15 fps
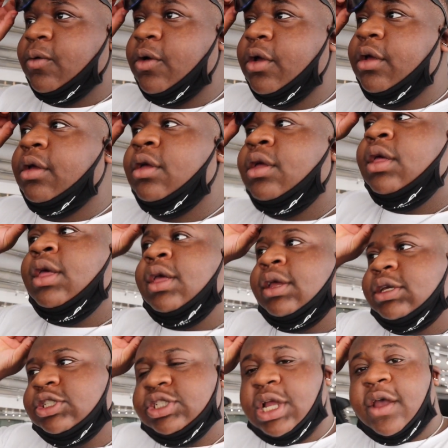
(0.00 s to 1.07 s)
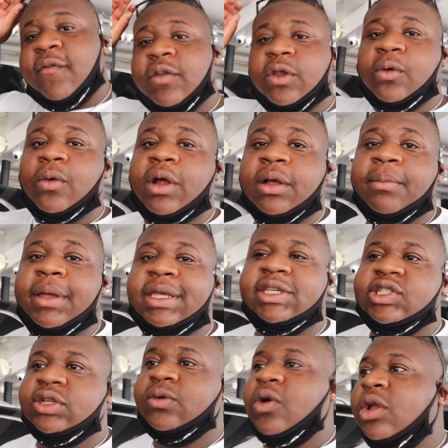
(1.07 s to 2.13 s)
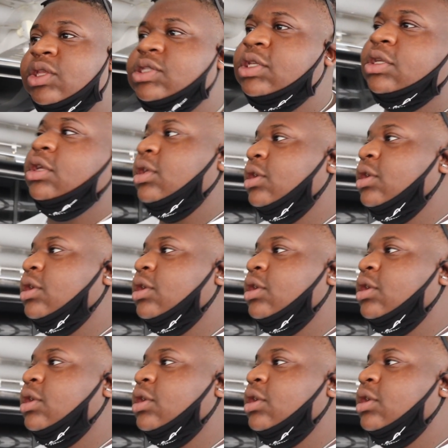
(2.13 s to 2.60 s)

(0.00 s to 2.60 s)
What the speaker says: where he's driving to work but he still wants